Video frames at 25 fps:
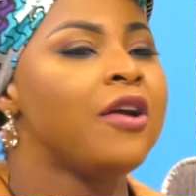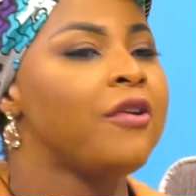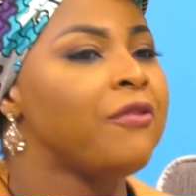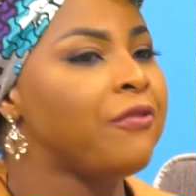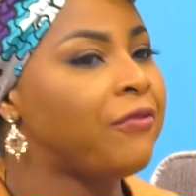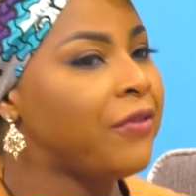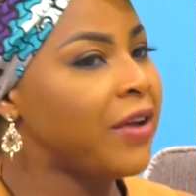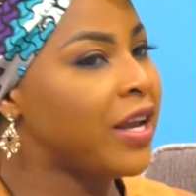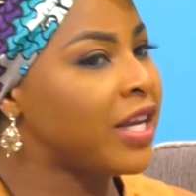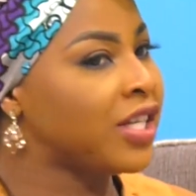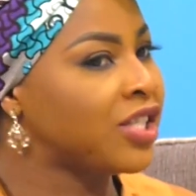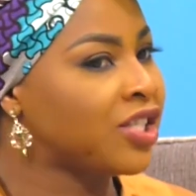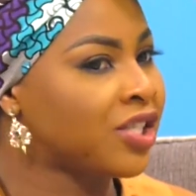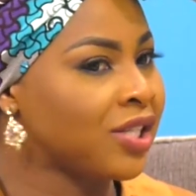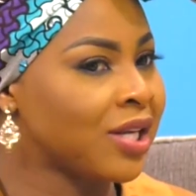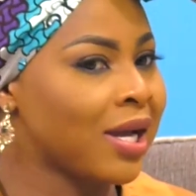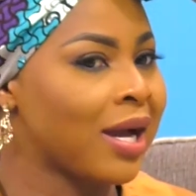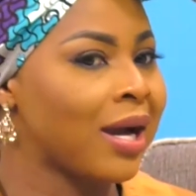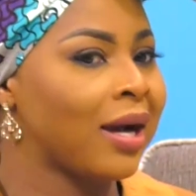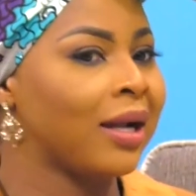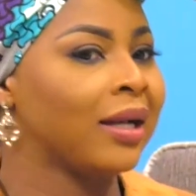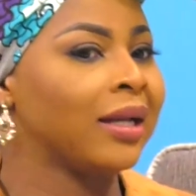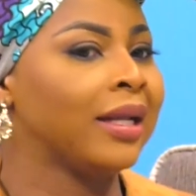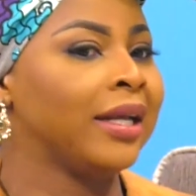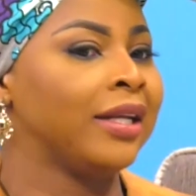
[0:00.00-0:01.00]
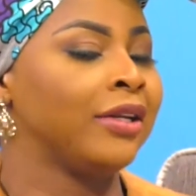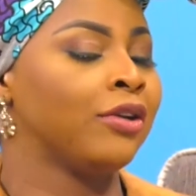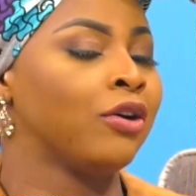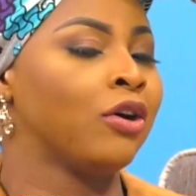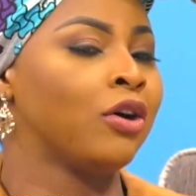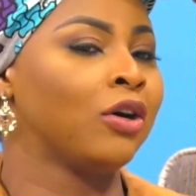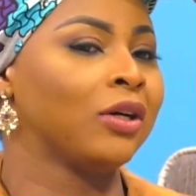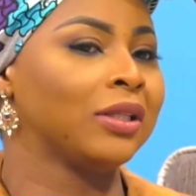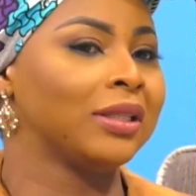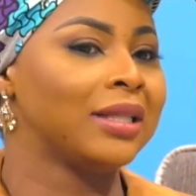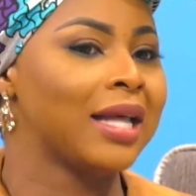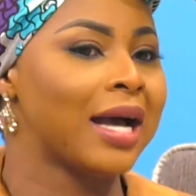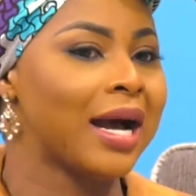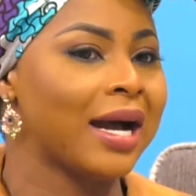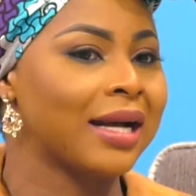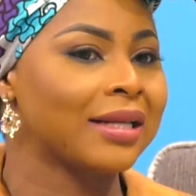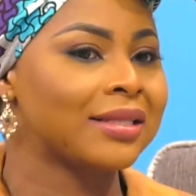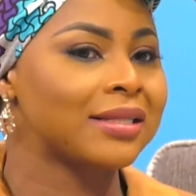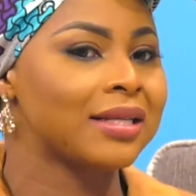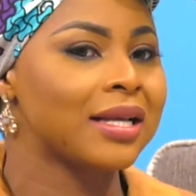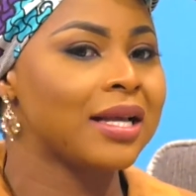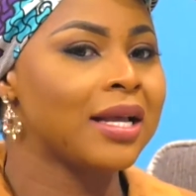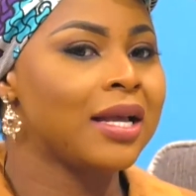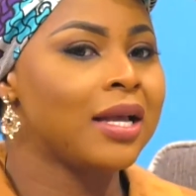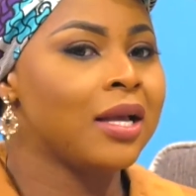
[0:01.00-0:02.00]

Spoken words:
facial and all that.